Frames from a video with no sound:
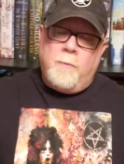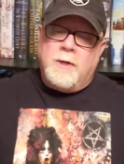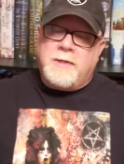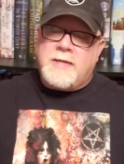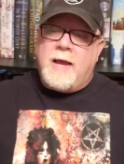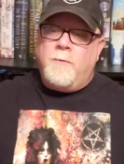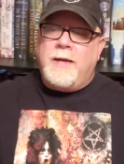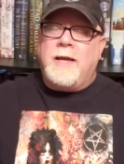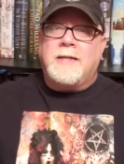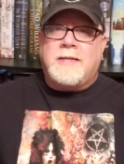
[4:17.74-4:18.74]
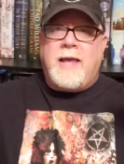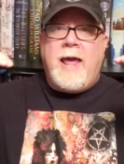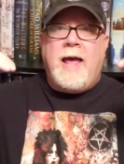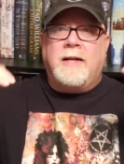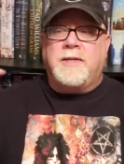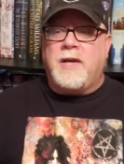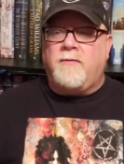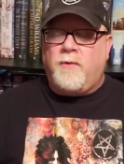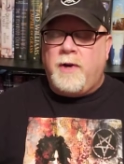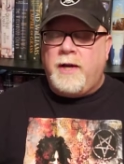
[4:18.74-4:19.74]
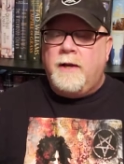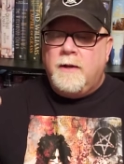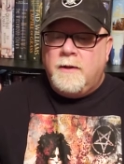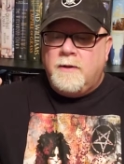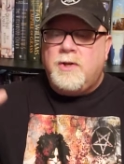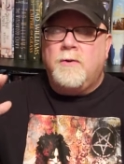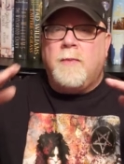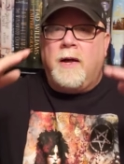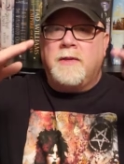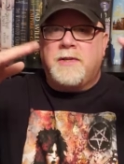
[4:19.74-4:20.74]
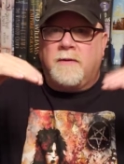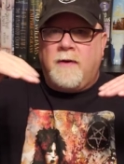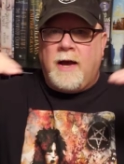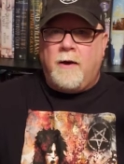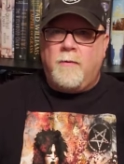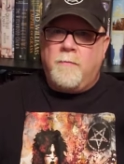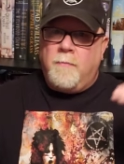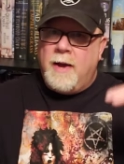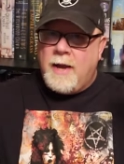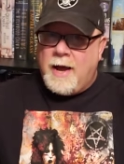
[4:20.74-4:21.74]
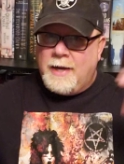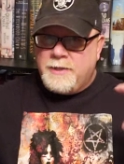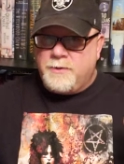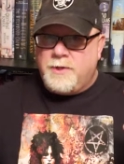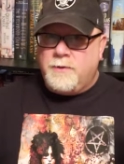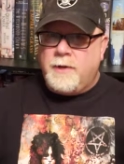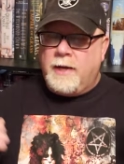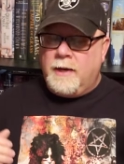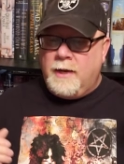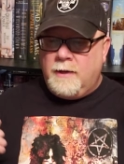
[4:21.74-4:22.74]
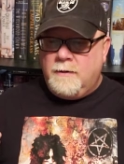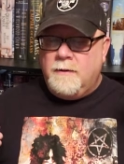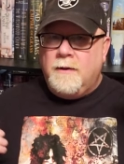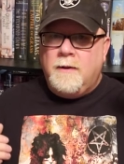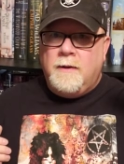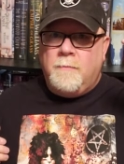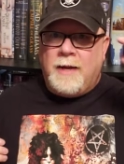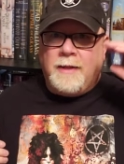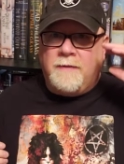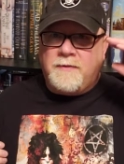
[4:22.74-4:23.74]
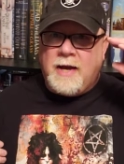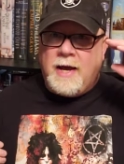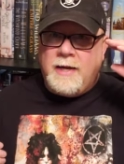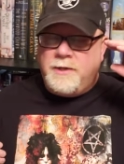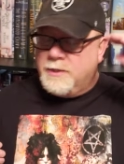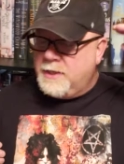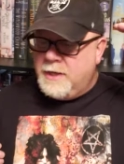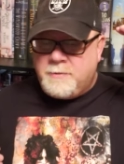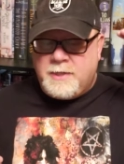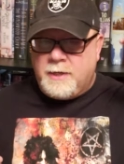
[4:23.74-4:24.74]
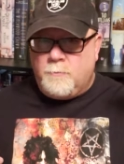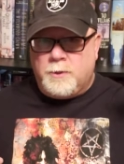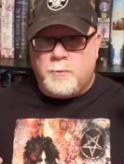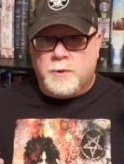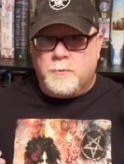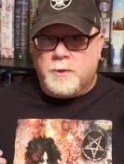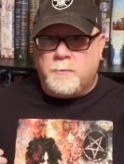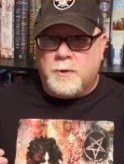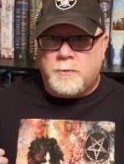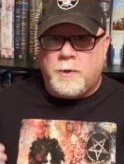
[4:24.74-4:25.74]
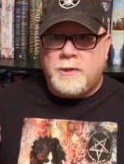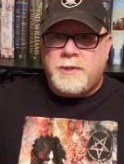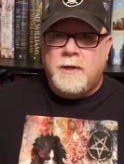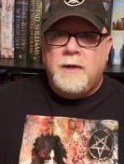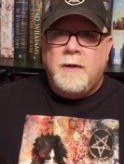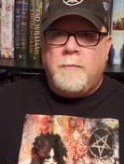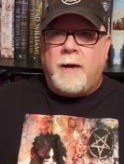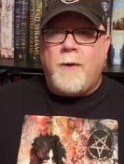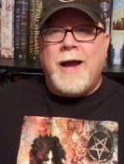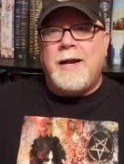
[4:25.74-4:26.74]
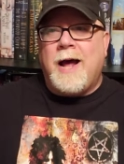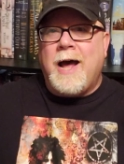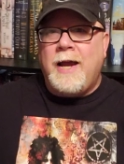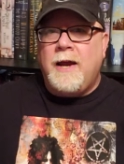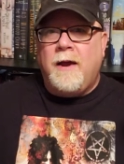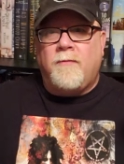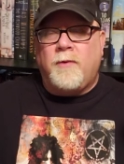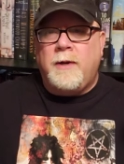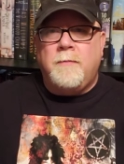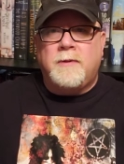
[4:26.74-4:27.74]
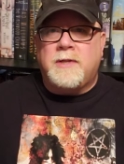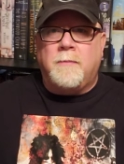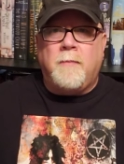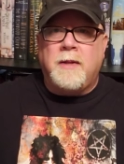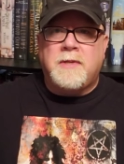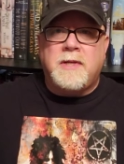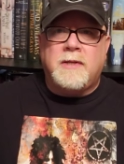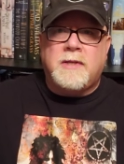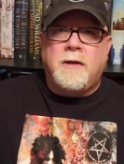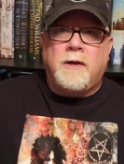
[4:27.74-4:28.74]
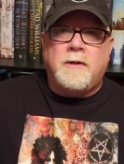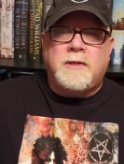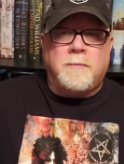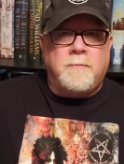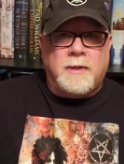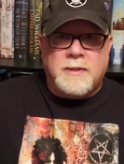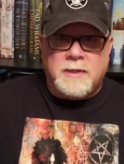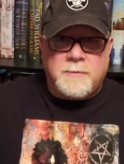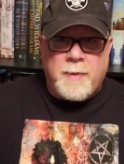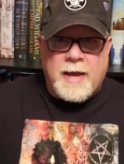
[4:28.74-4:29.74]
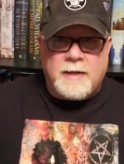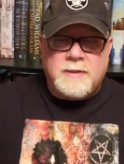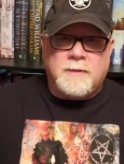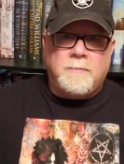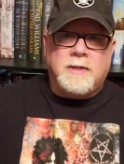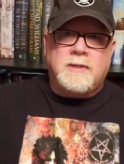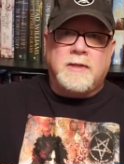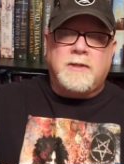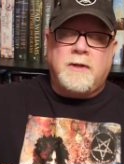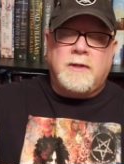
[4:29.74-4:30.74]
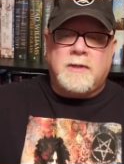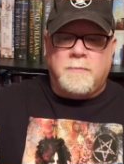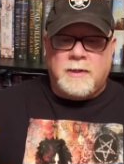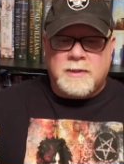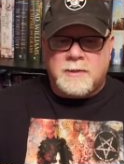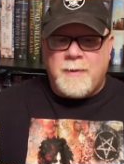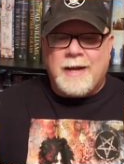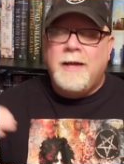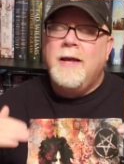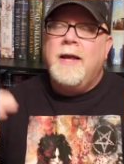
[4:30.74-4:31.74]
I will say we get scans every two months of how my eyes are doing. And my left eye just keeps getting worse, worse, worse, worse, worse. My right eye, every some months it's good, some months it's bad, some months it's good, some months it's bad.